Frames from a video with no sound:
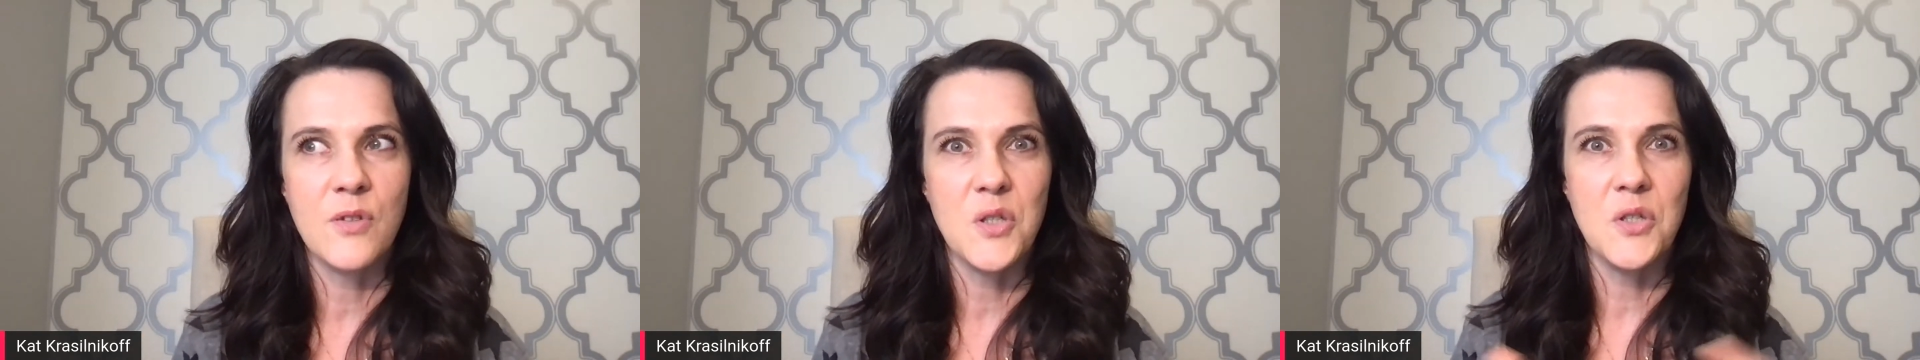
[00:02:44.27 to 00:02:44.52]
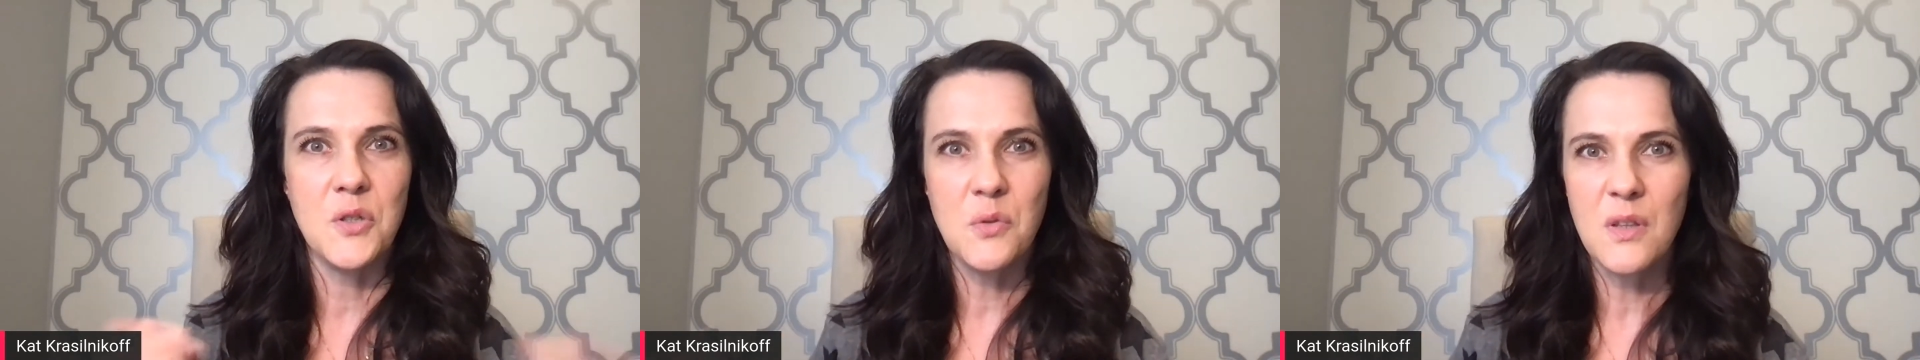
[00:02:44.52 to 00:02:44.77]

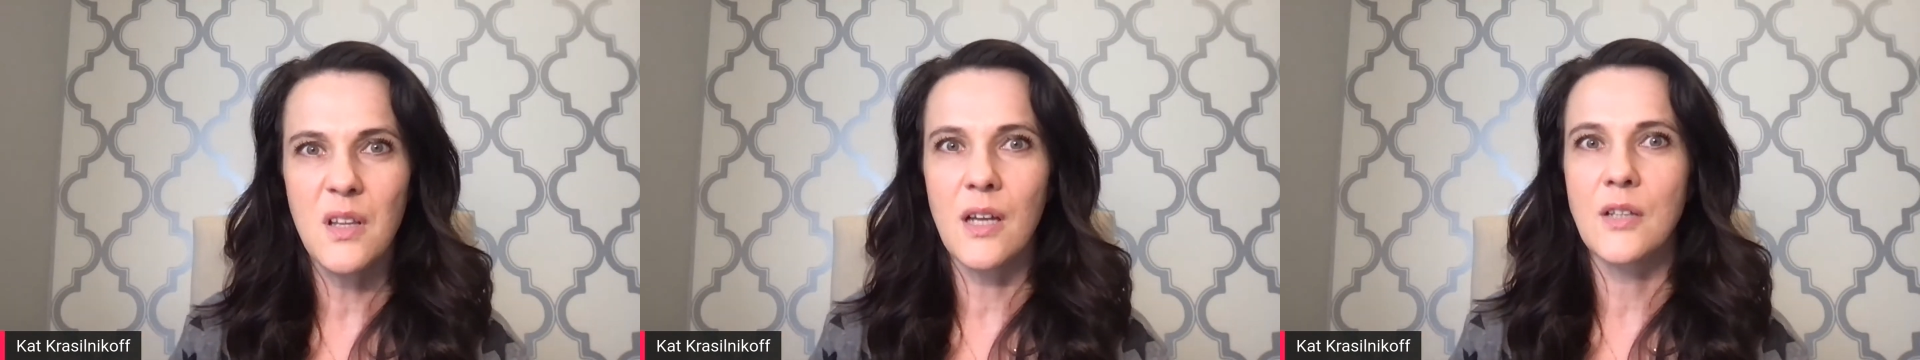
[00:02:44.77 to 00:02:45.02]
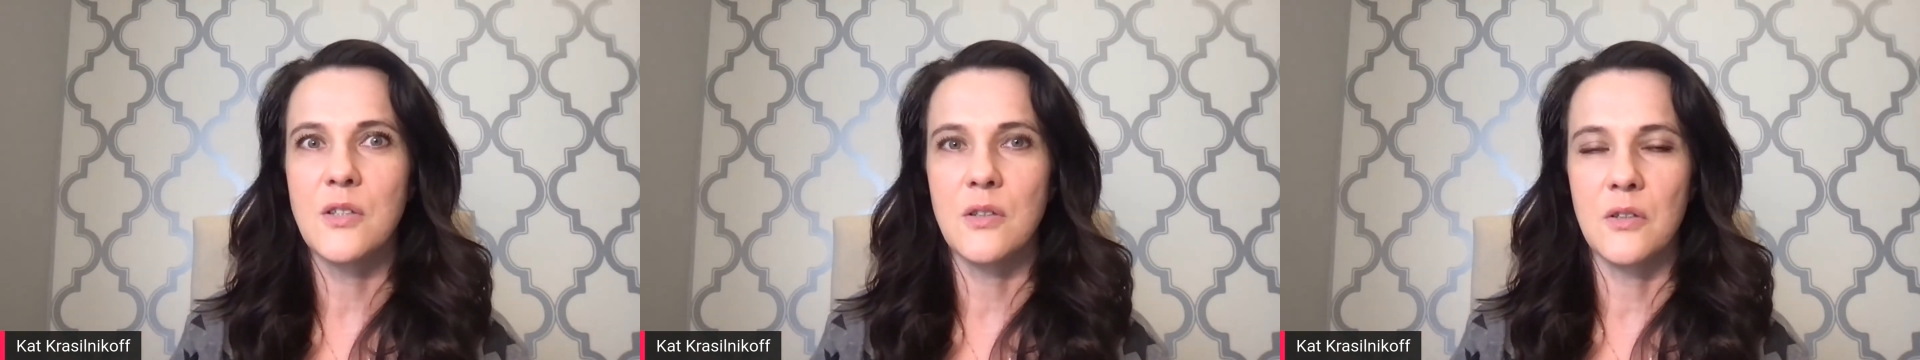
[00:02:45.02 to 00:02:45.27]
you'd
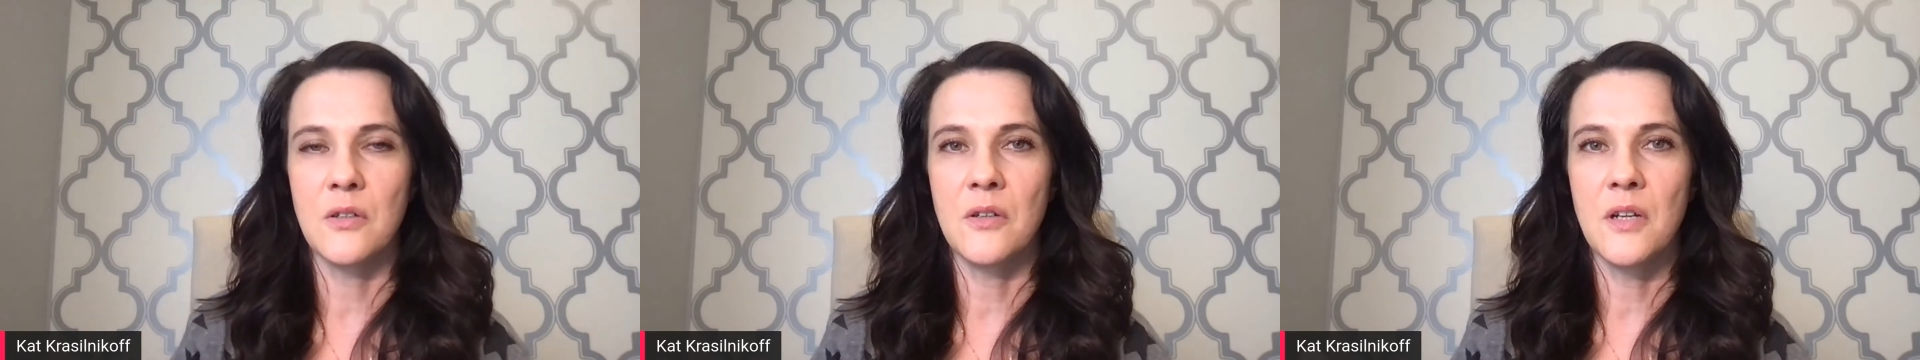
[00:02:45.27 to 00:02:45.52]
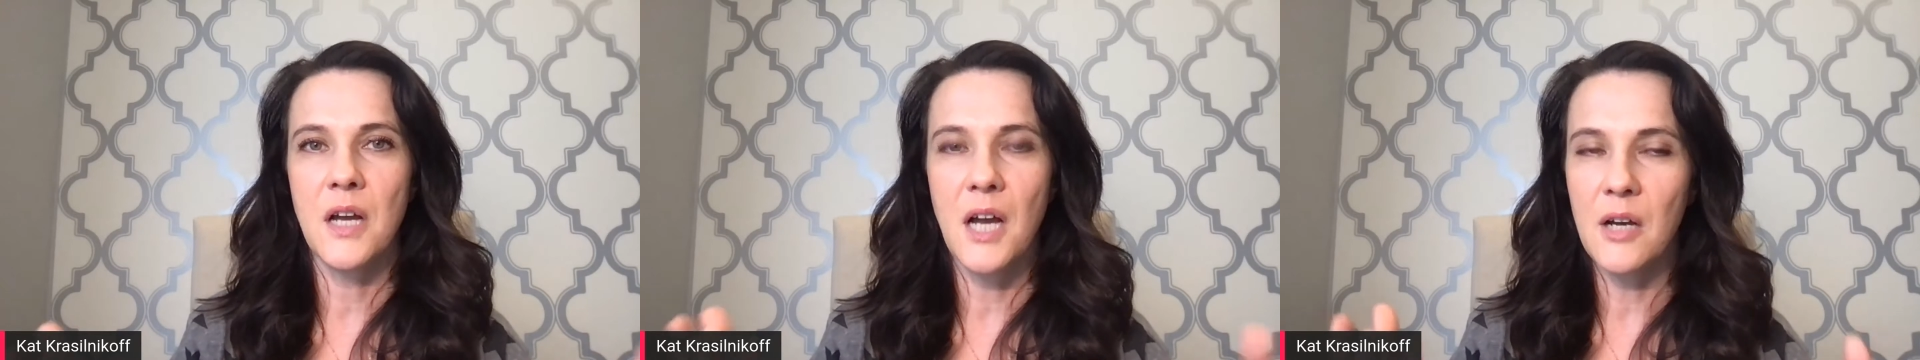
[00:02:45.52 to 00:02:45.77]
like to learn
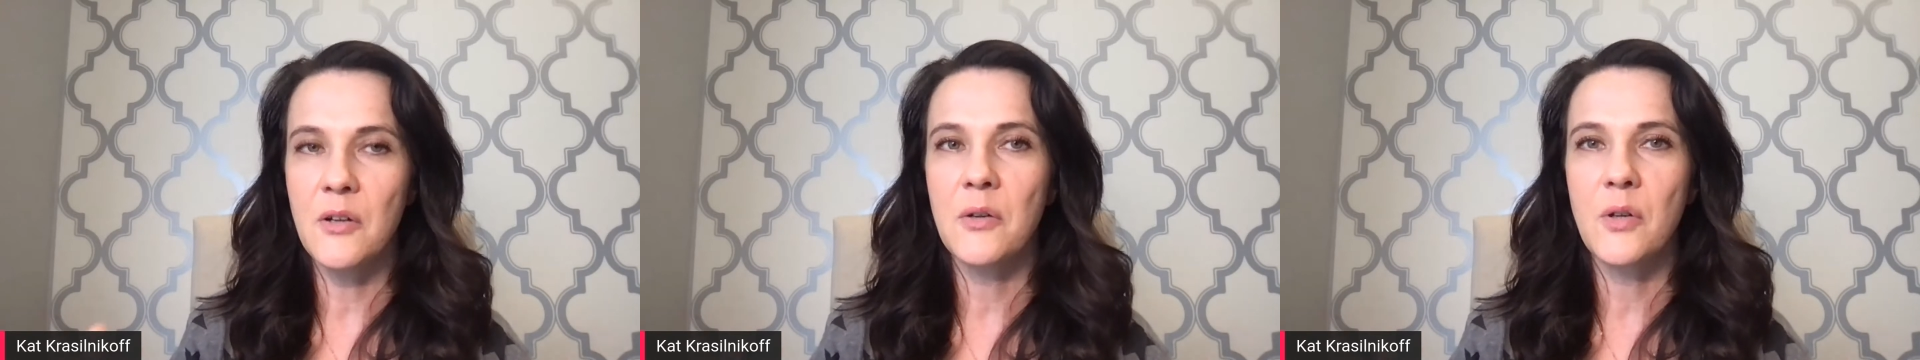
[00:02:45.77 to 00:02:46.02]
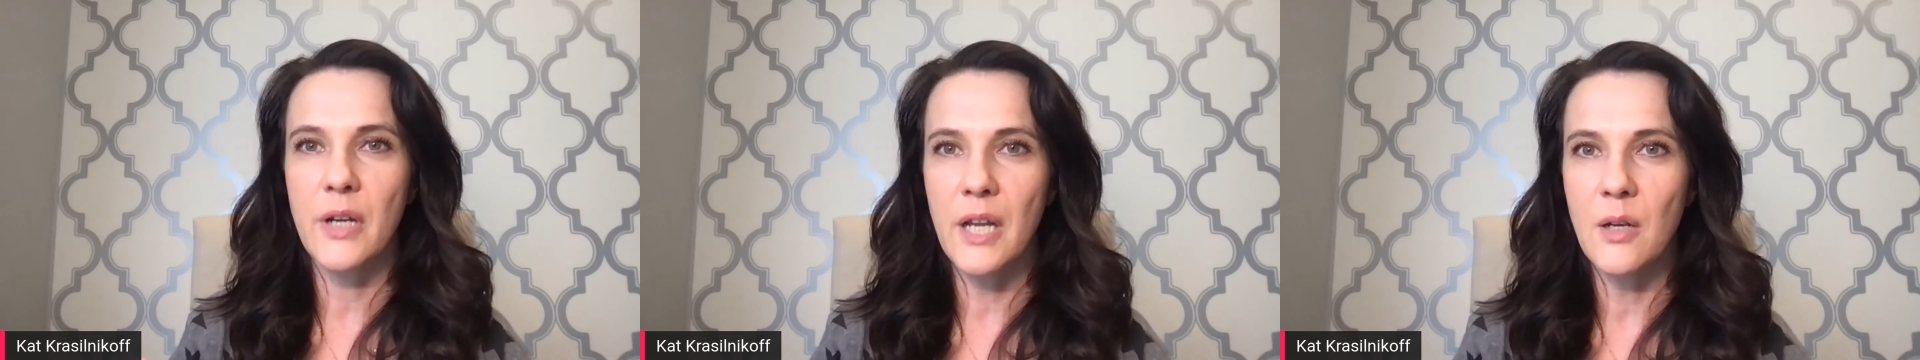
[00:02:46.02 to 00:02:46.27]
how to
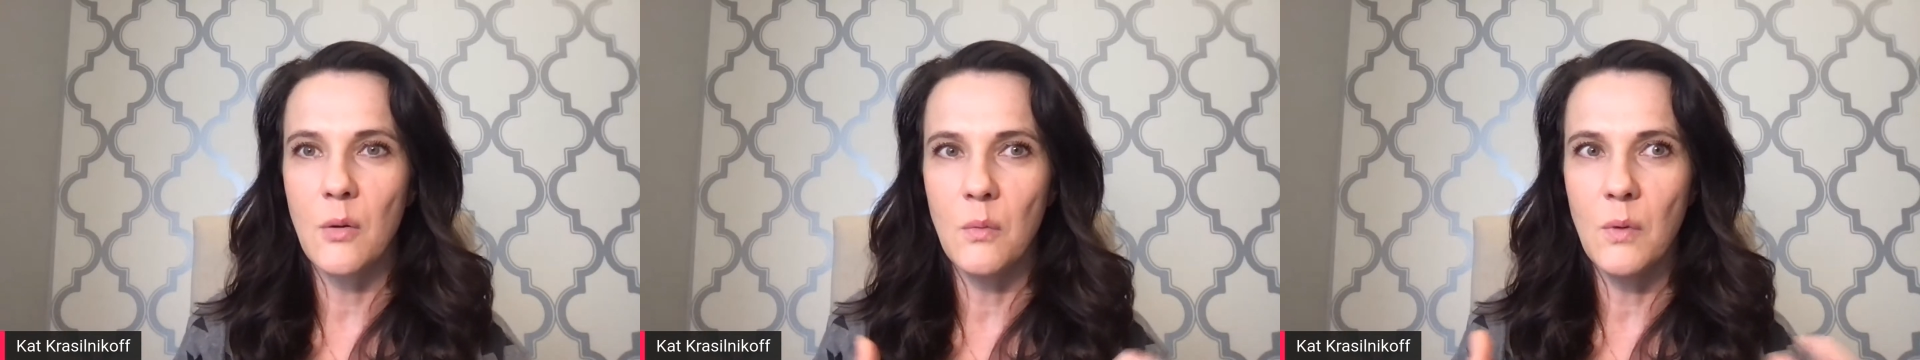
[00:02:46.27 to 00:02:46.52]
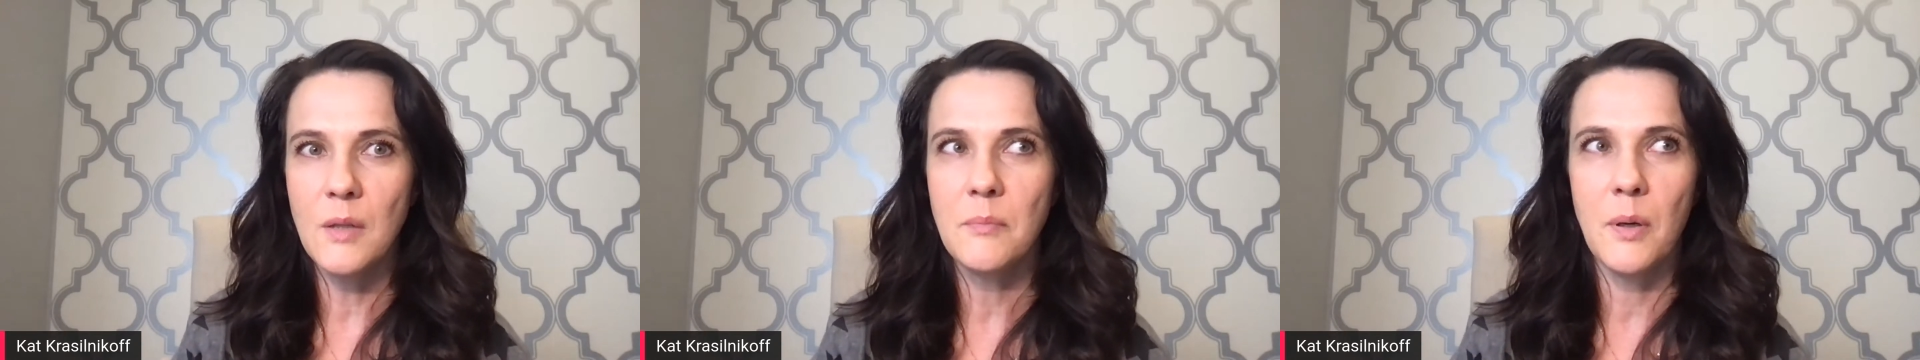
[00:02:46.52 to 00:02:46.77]
create
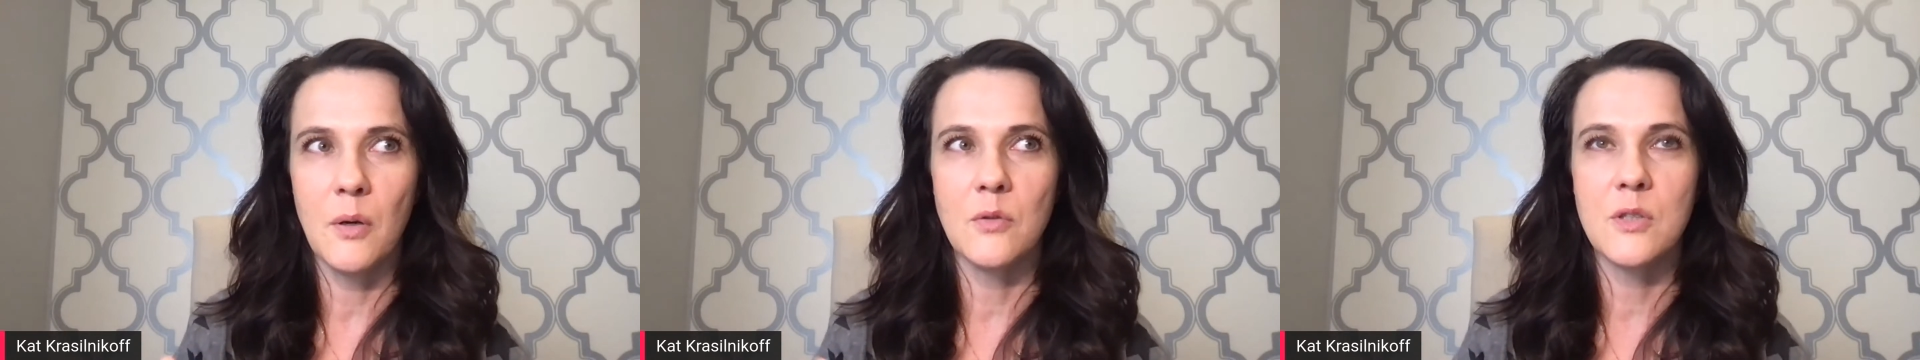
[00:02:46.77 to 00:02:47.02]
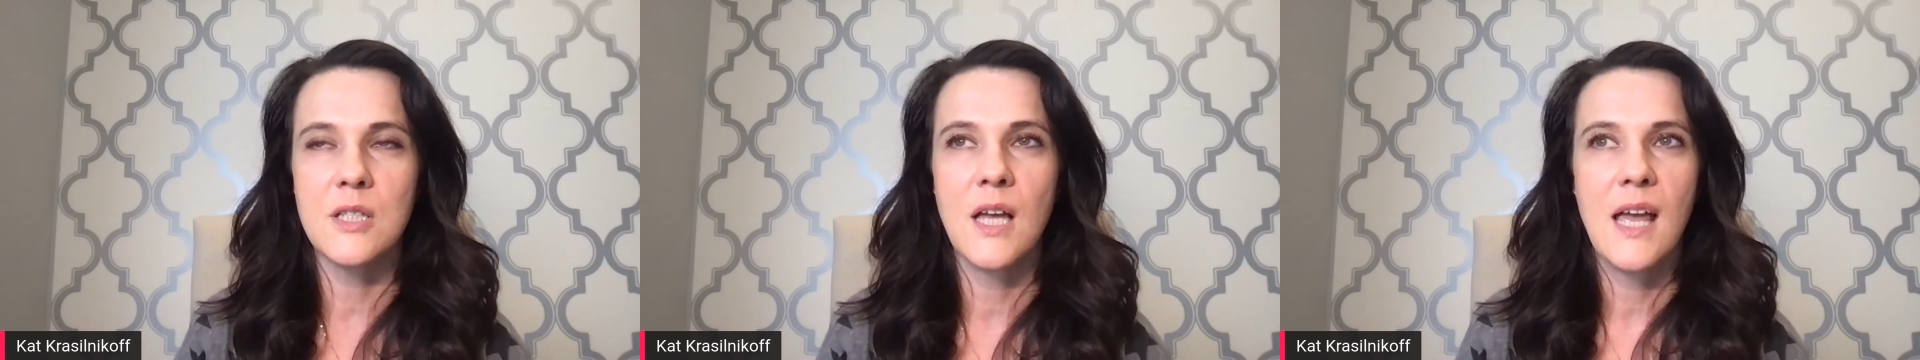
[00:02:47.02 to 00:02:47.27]
one
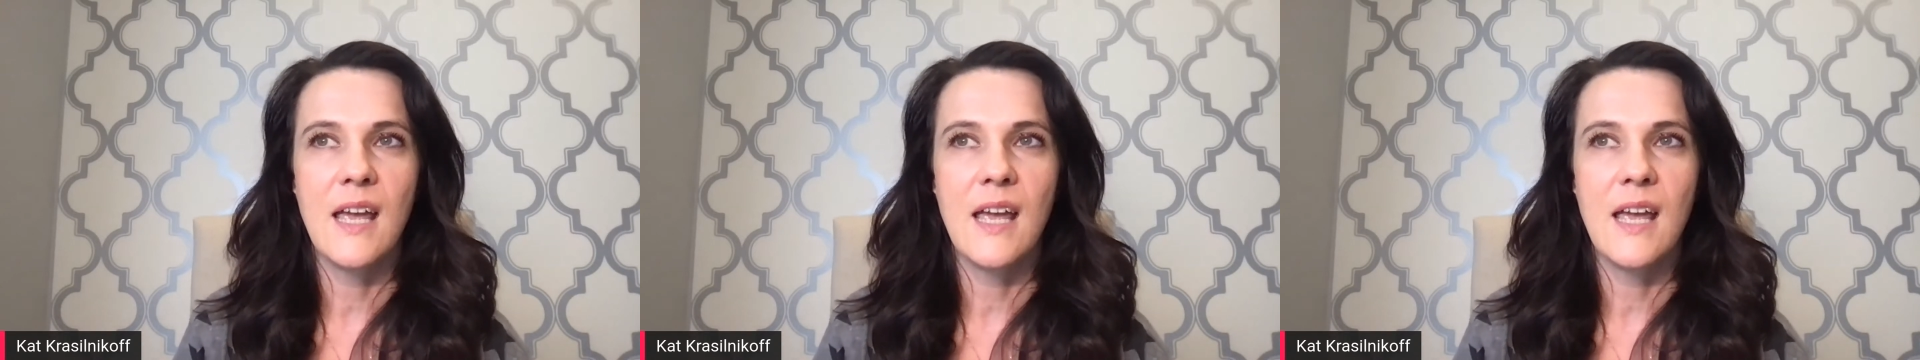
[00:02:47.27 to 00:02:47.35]
post